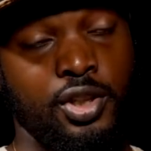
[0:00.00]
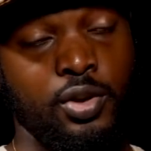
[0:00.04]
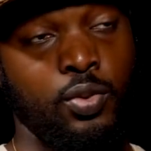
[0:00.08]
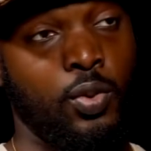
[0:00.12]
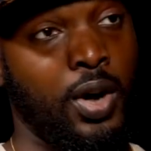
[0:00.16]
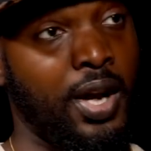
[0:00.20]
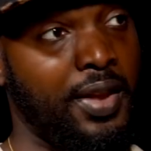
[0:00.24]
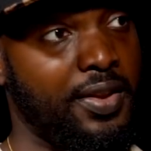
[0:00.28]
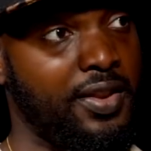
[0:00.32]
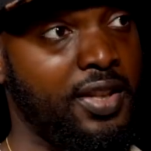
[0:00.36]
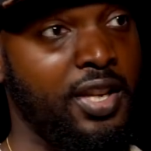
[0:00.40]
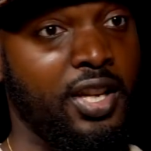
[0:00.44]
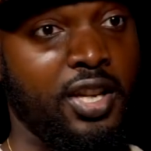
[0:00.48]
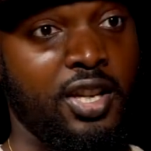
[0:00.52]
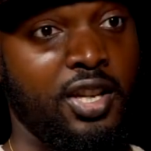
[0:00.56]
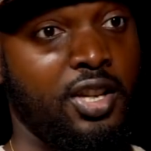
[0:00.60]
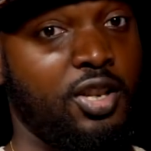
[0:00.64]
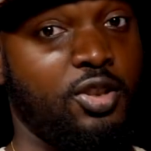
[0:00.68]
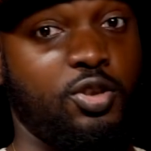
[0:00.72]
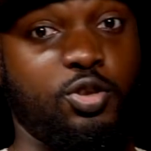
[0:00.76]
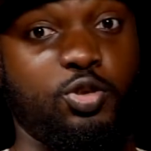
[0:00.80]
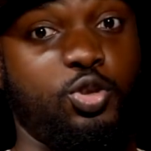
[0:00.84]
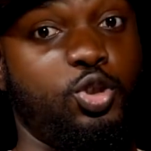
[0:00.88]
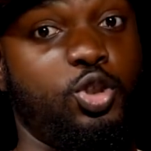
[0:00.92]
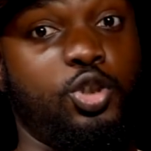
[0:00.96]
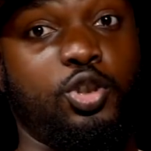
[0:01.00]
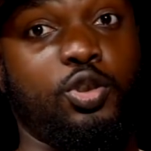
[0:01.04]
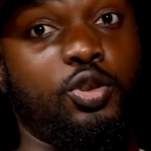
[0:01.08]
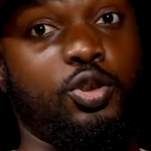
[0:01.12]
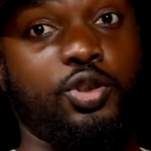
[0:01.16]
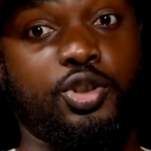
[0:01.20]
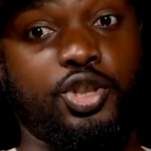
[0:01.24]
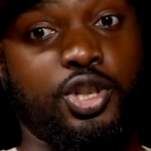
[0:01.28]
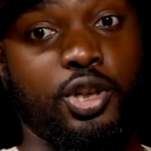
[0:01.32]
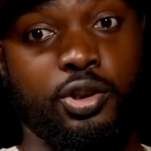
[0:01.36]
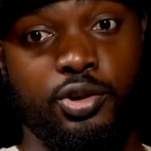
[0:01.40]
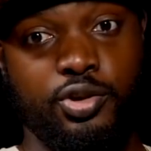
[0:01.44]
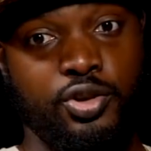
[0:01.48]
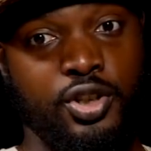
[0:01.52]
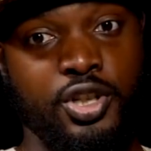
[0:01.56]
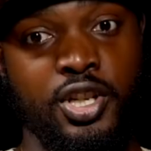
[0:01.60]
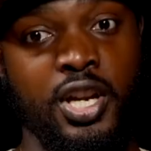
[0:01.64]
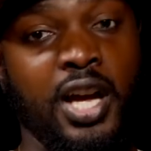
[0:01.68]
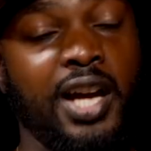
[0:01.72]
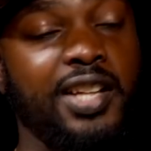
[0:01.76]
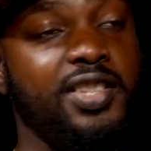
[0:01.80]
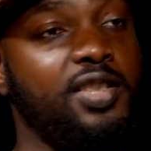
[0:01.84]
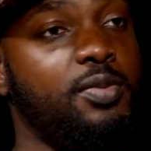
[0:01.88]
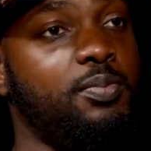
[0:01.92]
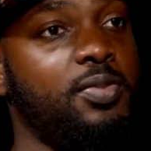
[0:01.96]
Do you want your children
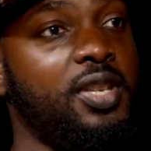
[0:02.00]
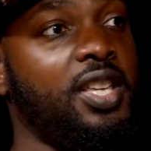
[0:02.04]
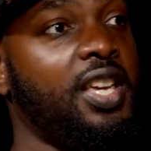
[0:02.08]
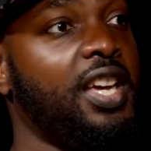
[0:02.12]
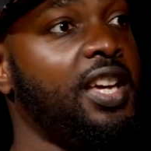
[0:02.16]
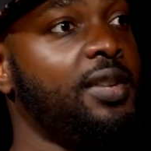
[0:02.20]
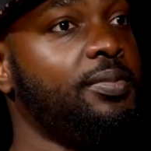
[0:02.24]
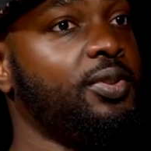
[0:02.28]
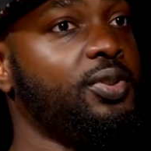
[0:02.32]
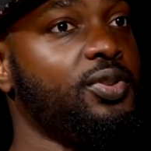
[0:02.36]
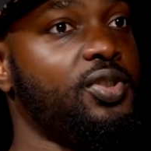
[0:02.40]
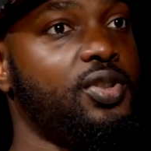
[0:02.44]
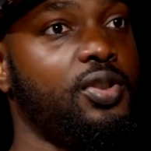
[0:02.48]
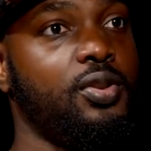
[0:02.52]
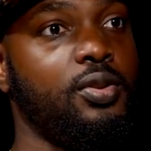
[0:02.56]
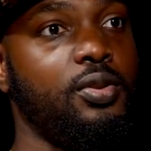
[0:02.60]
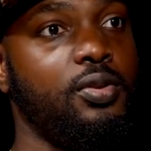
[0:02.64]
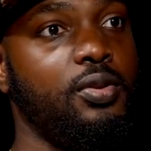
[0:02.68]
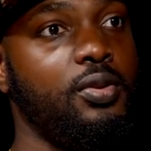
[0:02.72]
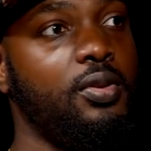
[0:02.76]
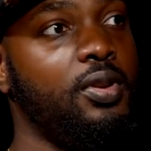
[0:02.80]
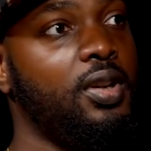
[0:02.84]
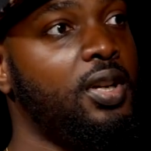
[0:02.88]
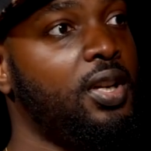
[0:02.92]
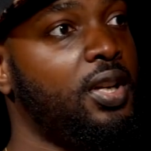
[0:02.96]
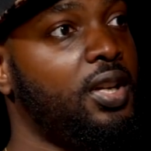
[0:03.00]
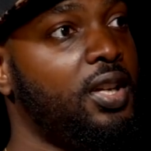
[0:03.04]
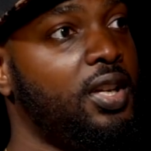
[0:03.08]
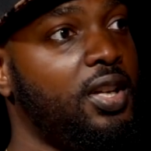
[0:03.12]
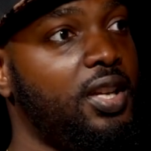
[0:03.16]
not to be able to